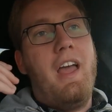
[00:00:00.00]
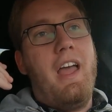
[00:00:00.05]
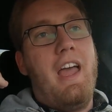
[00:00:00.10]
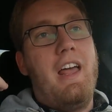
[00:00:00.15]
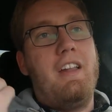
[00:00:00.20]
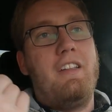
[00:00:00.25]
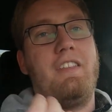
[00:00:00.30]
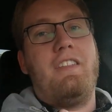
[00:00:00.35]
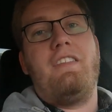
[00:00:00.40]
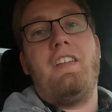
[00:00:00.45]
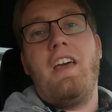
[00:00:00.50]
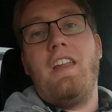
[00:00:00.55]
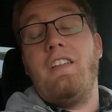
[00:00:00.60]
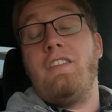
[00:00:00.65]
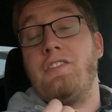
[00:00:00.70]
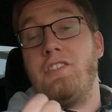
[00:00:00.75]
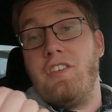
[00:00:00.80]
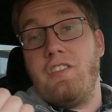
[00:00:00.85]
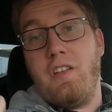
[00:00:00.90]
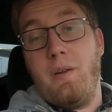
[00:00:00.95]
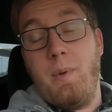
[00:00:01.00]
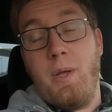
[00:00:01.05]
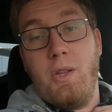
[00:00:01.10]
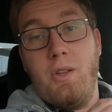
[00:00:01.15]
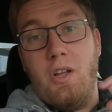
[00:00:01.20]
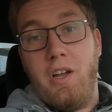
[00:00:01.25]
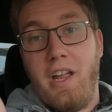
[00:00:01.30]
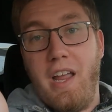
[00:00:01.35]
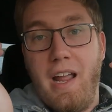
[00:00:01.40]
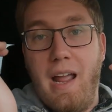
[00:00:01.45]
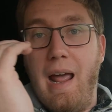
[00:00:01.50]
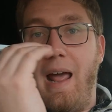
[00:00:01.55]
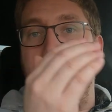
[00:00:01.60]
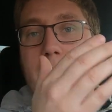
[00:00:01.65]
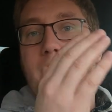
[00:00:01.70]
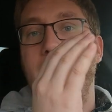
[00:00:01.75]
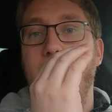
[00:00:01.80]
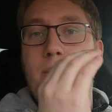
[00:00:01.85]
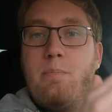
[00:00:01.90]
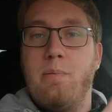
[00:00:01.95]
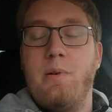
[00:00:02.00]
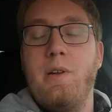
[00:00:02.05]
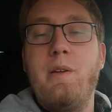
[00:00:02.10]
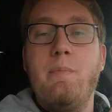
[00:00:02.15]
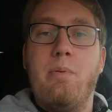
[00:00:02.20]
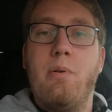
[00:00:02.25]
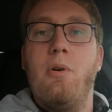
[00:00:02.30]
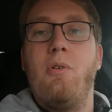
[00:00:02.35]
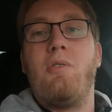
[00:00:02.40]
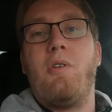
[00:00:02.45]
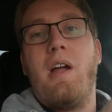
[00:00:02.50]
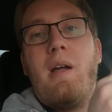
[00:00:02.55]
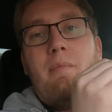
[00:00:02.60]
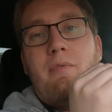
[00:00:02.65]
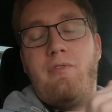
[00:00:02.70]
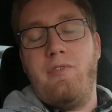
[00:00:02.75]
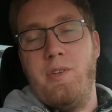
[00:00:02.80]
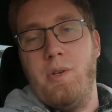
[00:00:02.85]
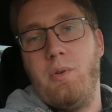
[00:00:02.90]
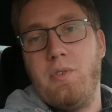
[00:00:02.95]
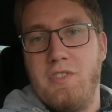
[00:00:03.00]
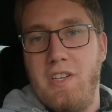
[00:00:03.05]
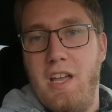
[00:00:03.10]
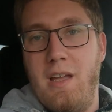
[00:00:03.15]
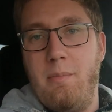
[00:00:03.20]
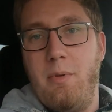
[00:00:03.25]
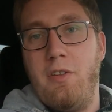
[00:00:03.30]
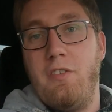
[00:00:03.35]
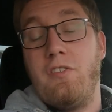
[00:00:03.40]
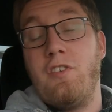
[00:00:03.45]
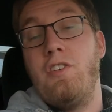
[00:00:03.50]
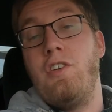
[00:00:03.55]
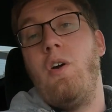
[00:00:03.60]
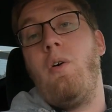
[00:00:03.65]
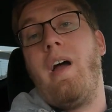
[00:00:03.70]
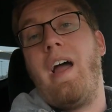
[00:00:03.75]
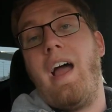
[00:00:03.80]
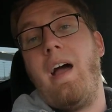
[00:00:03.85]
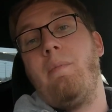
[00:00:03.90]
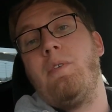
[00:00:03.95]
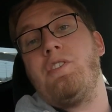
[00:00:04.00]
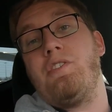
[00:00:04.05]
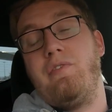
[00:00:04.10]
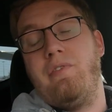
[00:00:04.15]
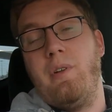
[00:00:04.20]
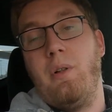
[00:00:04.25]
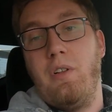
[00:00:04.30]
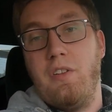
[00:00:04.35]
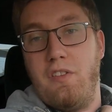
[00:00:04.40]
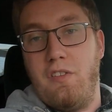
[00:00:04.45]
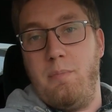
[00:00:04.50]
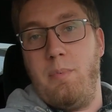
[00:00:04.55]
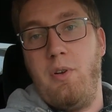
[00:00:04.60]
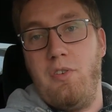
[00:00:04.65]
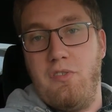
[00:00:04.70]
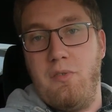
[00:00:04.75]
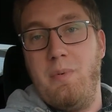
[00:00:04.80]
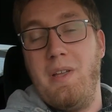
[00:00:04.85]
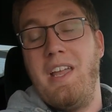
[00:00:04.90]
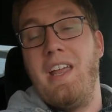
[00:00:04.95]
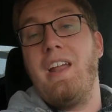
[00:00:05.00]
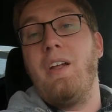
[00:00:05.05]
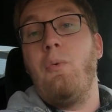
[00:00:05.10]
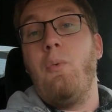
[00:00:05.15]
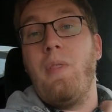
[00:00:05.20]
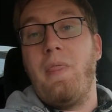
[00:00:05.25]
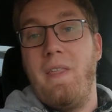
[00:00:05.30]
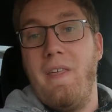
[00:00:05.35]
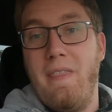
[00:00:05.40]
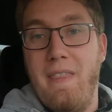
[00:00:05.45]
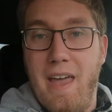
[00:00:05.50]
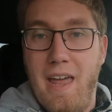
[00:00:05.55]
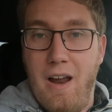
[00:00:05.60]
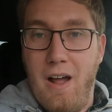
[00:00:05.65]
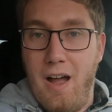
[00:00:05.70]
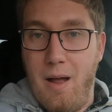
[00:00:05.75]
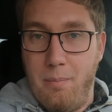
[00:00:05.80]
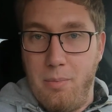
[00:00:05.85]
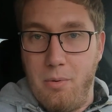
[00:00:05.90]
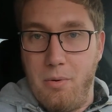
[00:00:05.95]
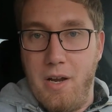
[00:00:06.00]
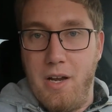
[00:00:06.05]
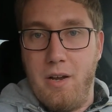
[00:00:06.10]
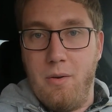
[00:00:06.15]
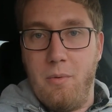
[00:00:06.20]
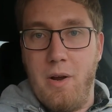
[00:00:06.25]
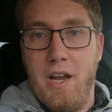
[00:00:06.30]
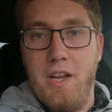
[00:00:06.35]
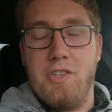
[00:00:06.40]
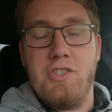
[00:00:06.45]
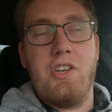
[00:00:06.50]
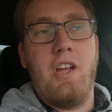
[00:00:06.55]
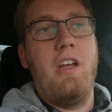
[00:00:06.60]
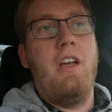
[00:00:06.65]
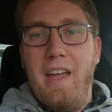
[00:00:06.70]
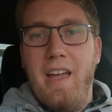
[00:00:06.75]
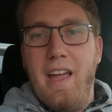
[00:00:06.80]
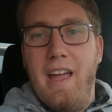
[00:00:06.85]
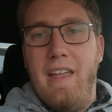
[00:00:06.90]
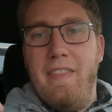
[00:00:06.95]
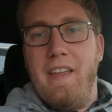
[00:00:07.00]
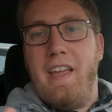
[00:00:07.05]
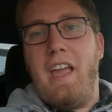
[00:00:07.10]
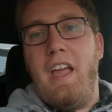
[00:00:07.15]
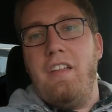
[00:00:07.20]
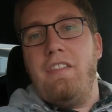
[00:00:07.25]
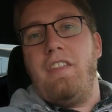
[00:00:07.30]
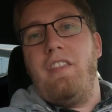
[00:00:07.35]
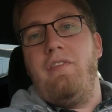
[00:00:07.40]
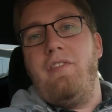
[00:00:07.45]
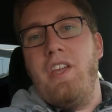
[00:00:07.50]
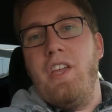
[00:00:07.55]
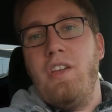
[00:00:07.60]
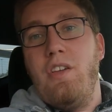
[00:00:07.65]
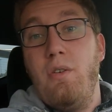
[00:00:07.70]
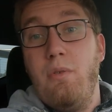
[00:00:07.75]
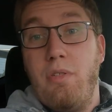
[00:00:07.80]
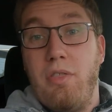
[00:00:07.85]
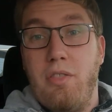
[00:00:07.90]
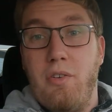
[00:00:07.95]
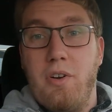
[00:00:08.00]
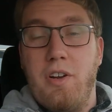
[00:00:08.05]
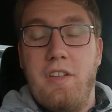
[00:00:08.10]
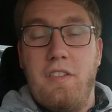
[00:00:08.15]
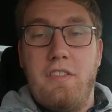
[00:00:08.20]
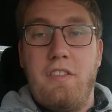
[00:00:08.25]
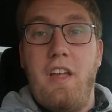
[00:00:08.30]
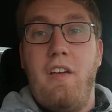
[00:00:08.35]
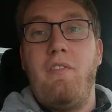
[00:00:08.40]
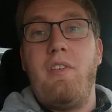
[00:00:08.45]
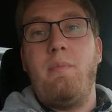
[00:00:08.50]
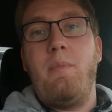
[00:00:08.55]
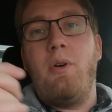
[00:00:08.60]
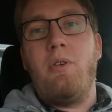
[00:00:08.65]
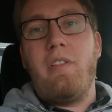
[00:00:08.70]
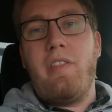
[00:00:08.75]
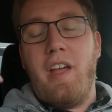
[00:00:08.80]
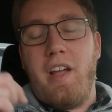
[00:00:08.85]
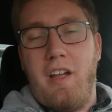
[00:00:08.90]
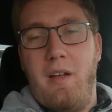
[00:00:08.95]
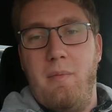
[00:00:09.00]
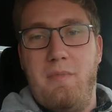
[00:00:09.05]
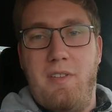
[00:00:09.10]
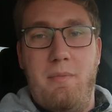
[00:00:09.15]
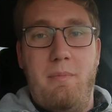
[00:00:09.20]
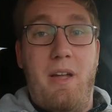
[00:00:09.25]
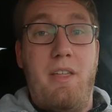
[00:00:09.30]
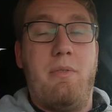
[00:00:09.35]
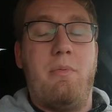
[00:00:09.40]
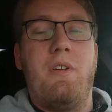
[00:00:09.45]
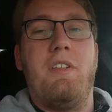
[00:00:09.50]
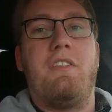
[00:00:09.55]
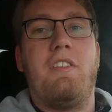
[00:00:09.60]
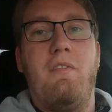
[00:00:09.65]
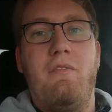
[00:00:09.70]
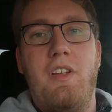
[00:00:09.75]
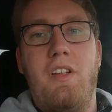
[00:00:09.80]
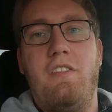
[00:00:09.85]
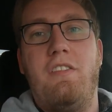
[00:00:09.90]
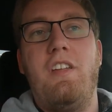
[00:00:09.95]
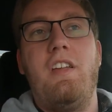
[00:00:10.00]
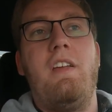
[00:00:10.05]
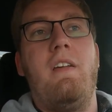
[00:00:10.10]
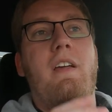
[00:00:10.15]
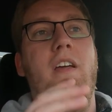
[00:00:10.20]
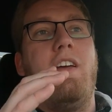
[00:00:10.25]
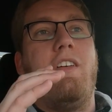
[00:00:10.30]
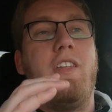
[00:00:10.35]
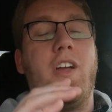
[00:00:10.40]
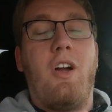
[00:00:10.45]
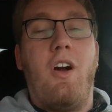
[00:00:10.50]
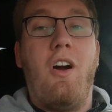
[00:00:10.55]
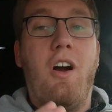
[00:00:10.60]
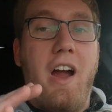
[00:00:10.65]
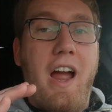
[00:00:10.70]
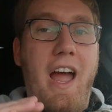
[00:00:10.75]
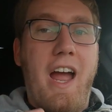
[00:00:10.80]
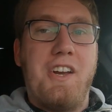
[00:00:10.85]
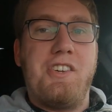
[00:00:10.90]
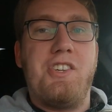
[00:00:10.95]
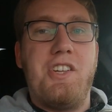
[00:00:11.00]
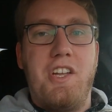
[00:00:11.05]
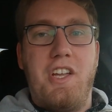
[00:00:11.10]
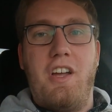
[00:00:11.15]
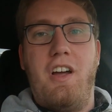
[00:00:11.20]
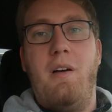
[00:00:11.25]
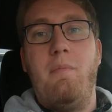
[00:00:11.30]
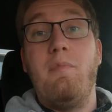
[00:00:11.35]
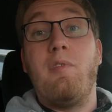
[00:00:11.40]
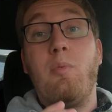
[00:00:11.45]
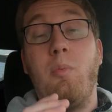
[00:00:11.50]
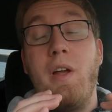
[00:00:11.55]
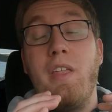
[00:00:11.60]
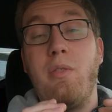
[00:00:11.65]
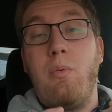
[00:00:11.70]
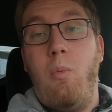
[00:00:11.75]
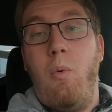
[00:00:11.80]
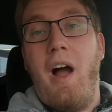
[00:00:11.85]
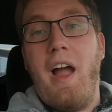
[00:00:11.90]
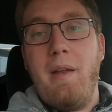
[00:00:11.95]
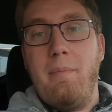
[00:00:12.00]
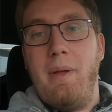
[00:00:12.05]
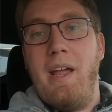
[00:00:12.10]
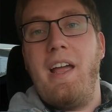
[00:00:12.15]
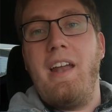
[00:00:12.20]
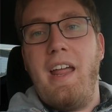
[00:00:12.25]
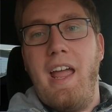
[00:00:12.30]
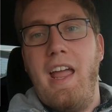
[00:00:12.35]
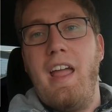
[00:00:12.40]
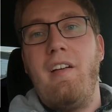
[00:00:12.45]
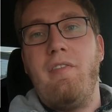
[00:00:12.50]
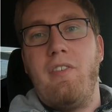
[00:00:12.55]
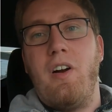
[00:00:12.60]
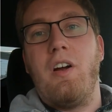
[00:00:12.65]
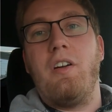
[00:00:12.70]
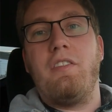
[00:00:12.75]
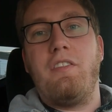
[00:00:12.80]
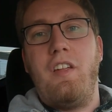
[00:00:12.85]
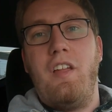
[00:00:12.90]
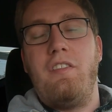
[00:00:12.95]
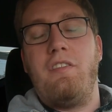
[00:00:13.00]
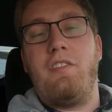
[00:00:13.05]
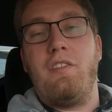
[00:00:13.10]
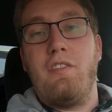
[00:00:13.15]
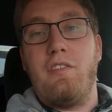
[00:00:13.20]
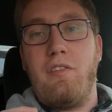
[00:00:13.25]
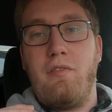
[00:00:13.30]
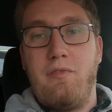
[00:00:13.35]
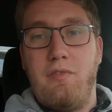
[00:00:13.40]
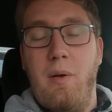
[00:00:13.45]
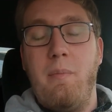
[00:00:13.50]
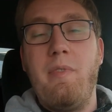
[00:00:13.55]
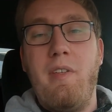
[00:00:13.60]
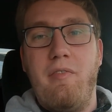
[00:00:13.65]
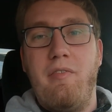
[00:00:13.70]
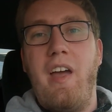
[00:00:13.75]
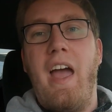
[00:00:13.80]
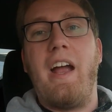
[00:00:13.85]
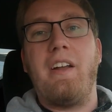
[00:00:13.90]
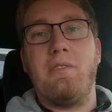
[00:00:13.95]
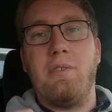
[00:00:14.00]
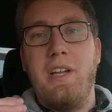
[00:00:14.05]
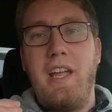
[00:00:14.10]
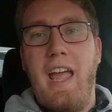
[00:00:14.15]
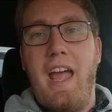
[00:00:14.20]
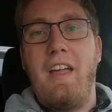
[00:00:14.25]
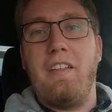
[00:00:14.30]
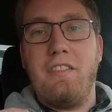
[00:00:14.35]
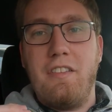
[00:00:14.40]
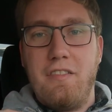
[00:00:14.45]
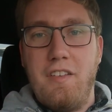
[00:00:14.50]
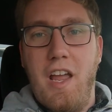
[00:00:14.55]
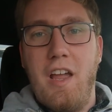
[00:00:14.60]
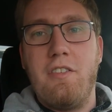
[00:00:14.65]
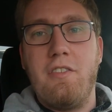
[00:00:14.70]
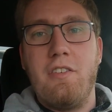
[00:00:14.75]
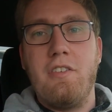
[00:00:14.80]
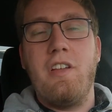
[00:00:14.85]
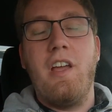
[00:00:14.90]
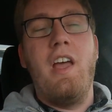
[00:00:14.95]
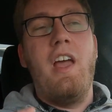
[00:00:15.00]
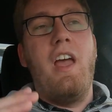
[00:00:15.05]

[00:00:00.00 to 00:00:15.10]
And instead, it's just going to be looking at the pre-programmed fuel tables to know how much fuel it's supposed to be getting within that operating range. In the case of the VQ37 motor that comes in my 370Z, the car actually comes with wideband AFR sensors from the factory as standard.